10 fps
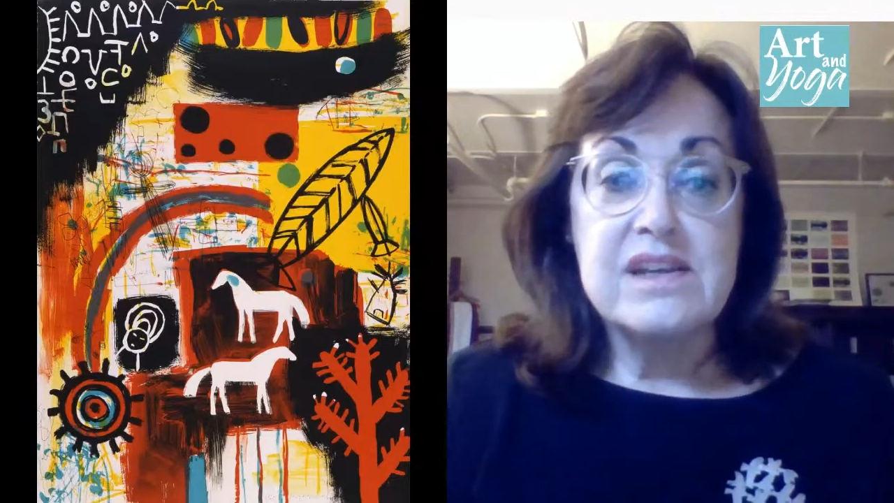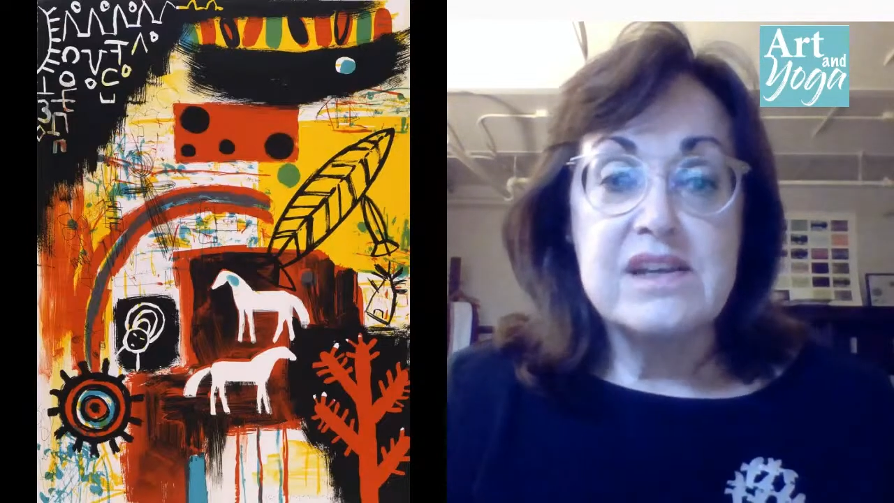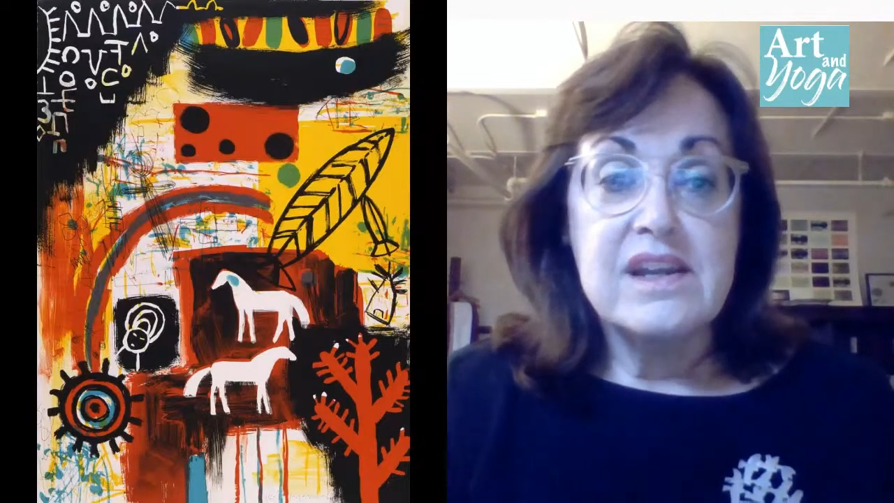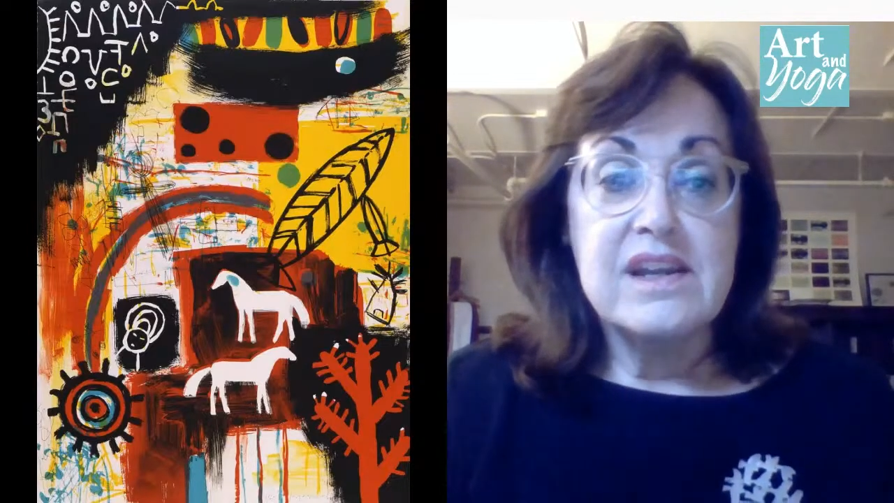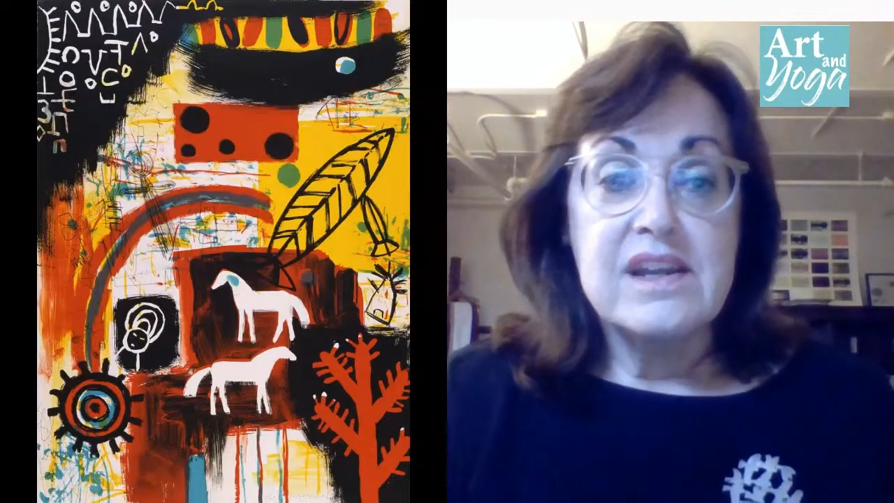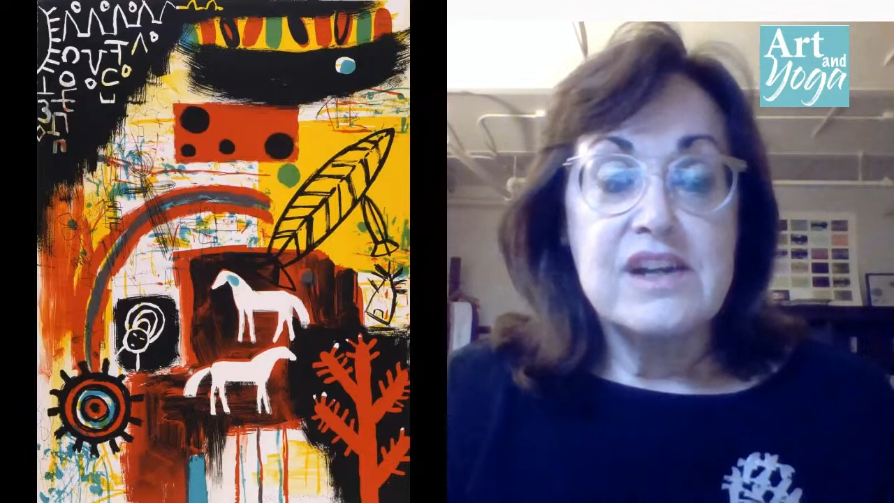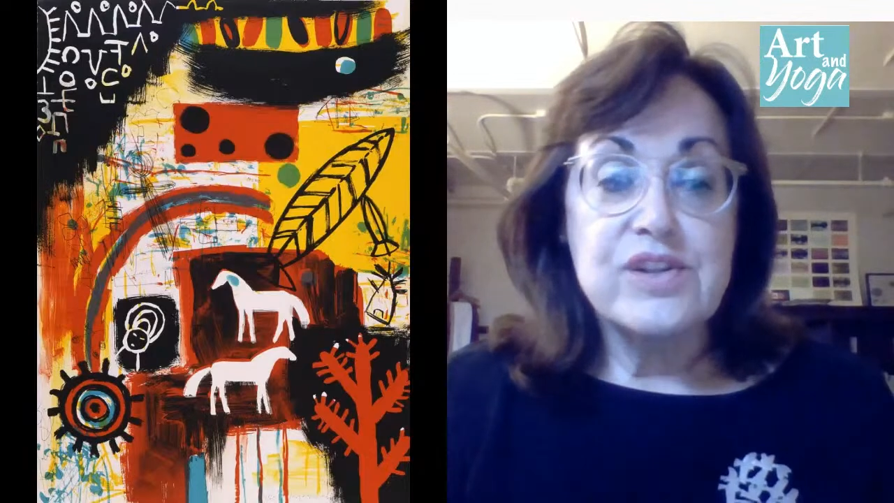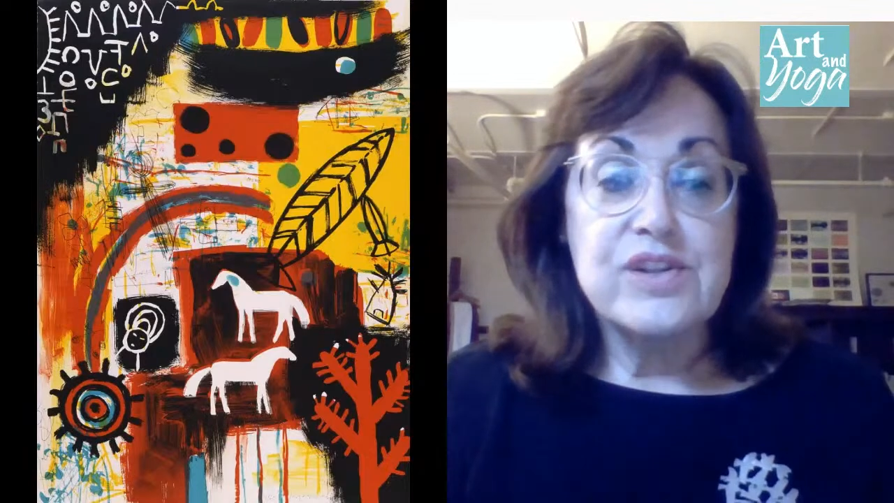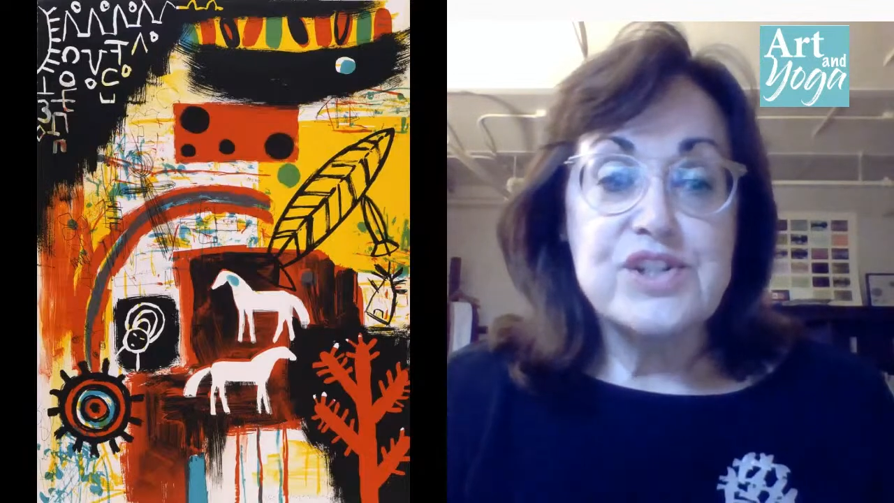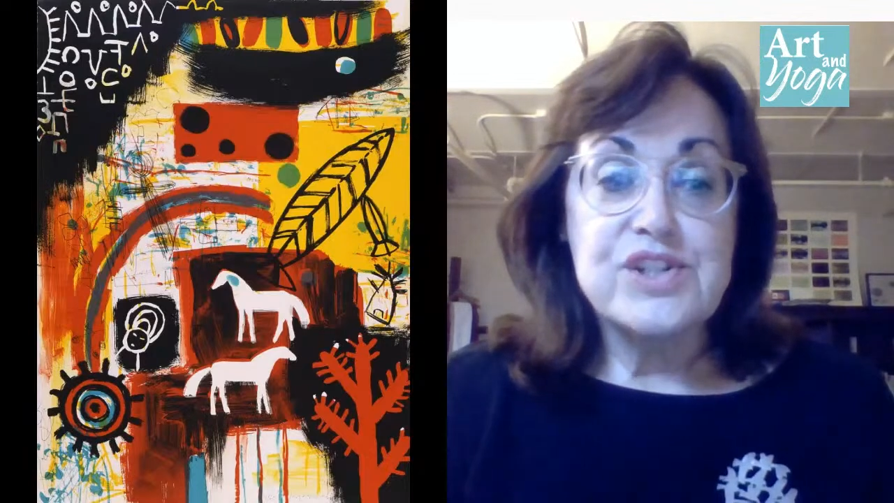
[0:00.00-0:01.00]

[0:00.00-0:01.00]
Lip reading: culture.